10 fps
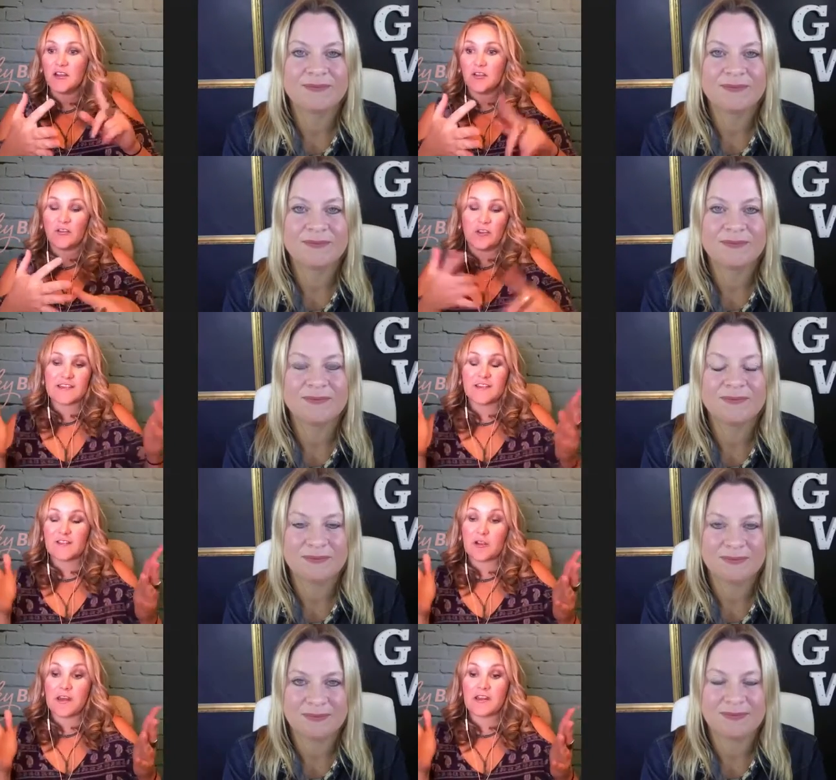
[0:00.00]

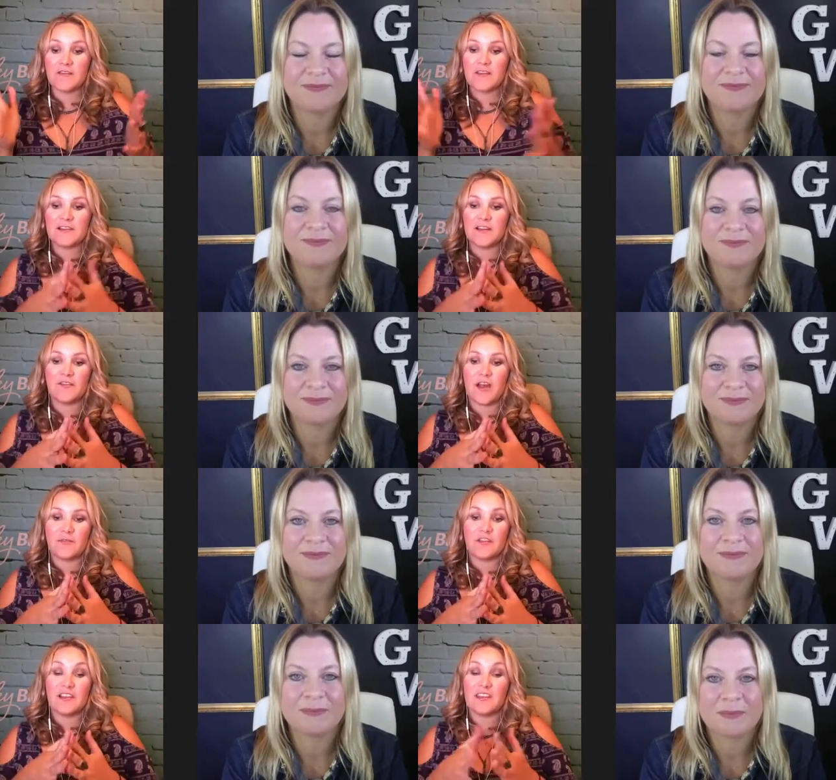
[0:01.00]
Speaker 1: creativity or any of that stuff. I
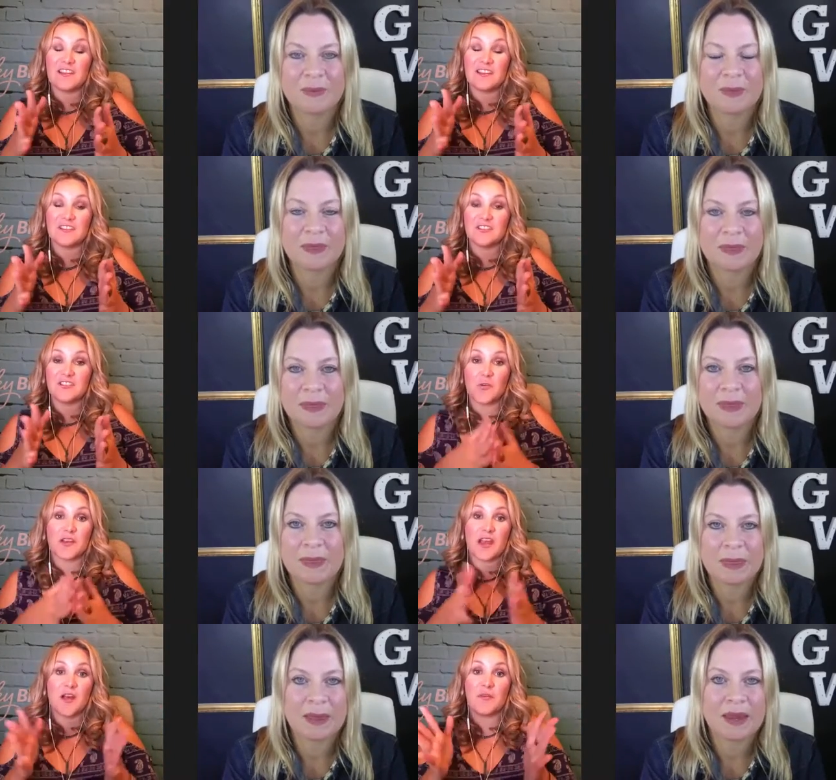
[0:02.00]
really think it's just
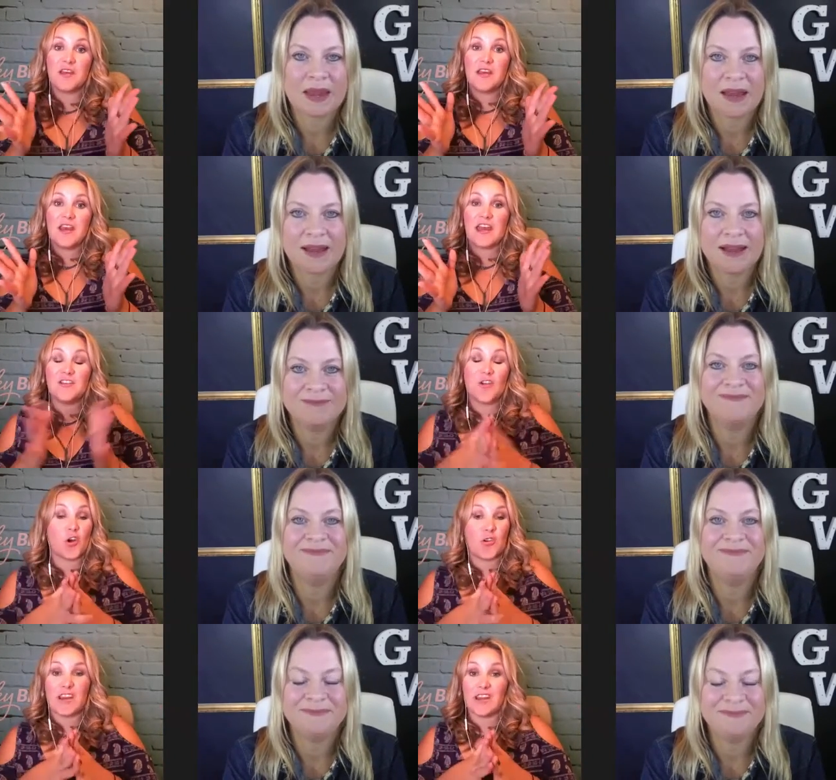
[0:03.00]
showing up and not
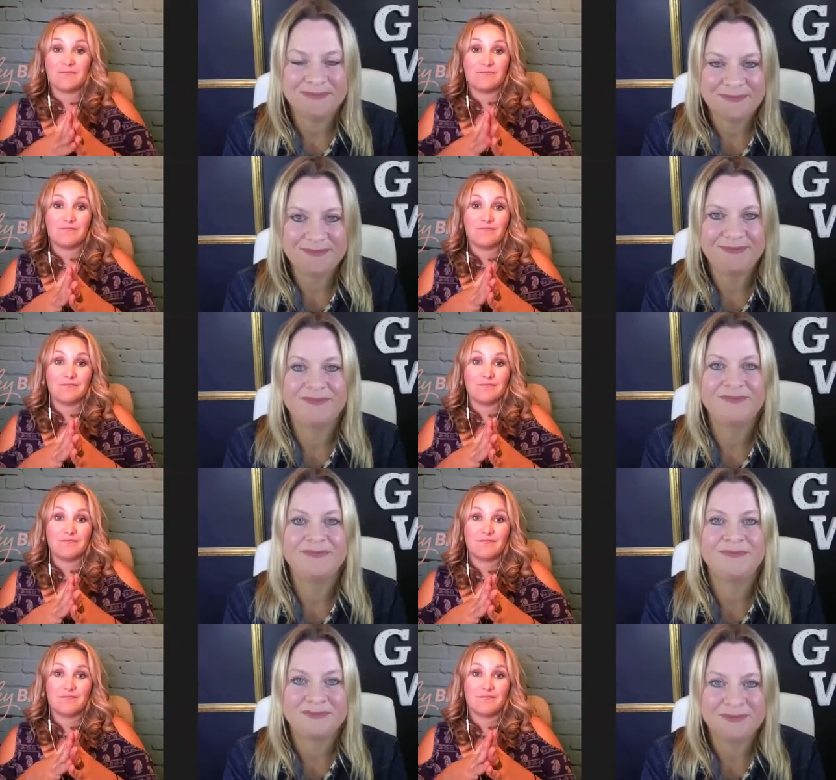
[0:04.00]
quitting
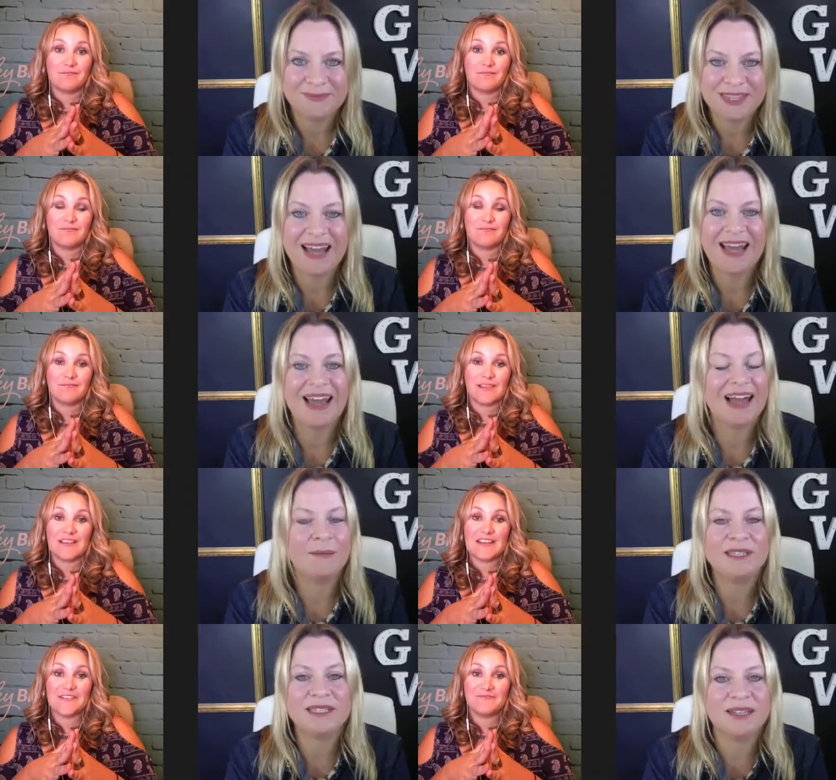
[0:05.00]
Speaker 2: yeah,
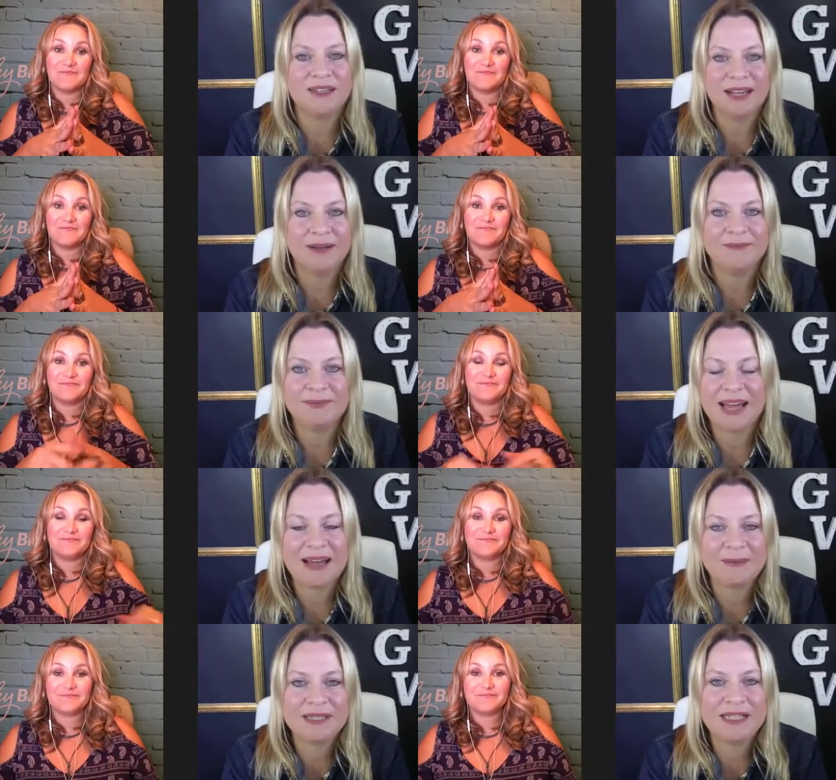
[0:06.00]
absolutely,
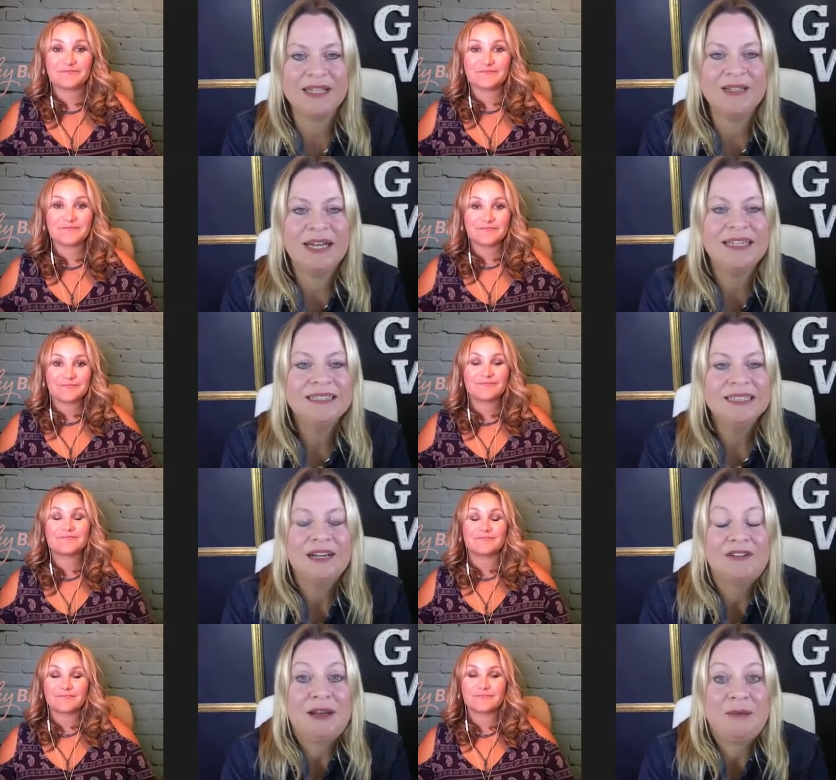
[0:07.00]
absolutely.
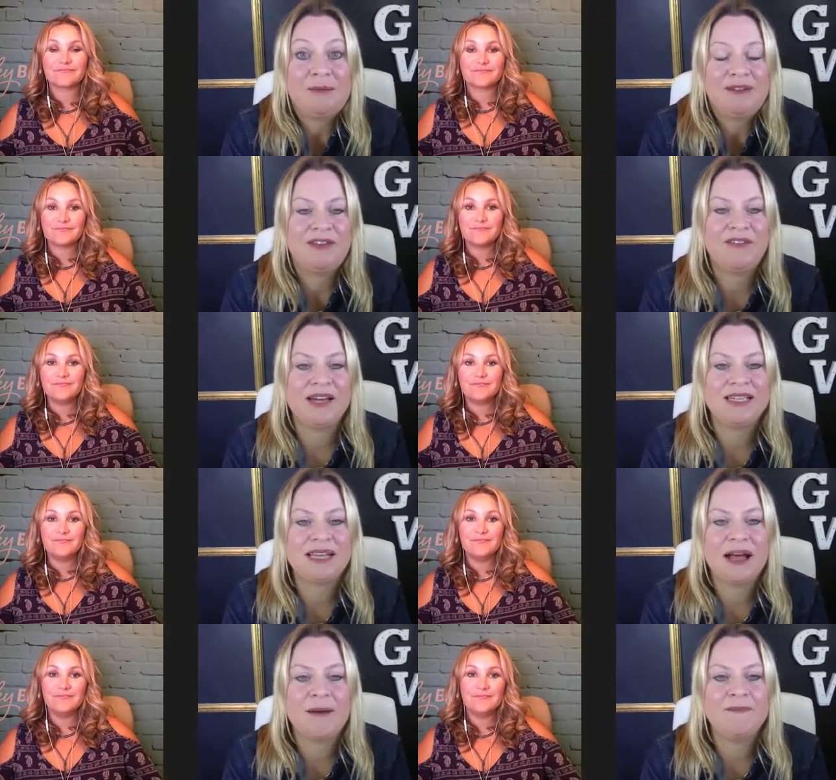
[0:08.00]
Great bit of
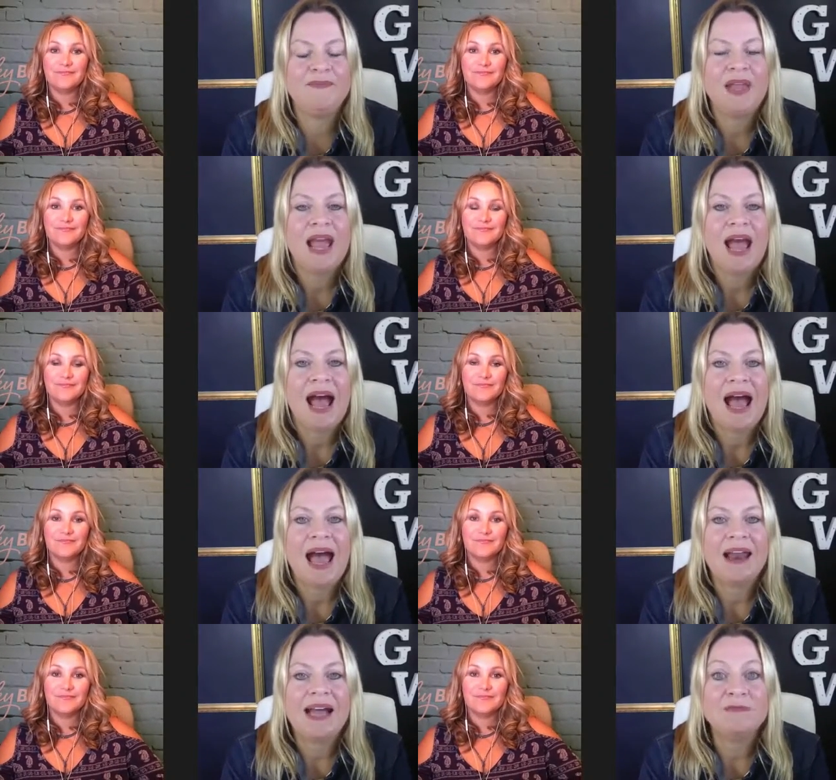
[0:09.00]
advice. Um,
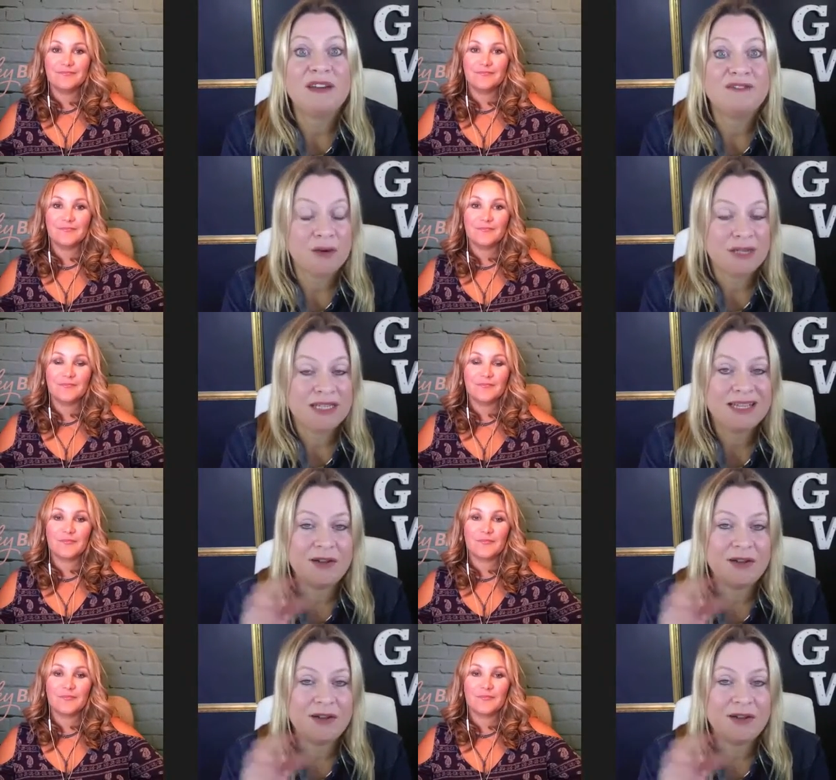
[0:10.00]
and as my focus is